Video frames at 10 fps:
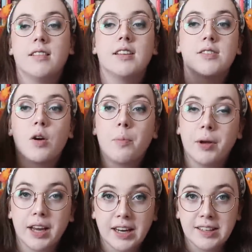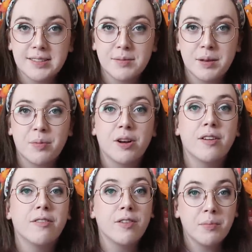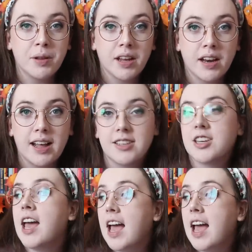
So I'm putting it on September, From Blood and Ash.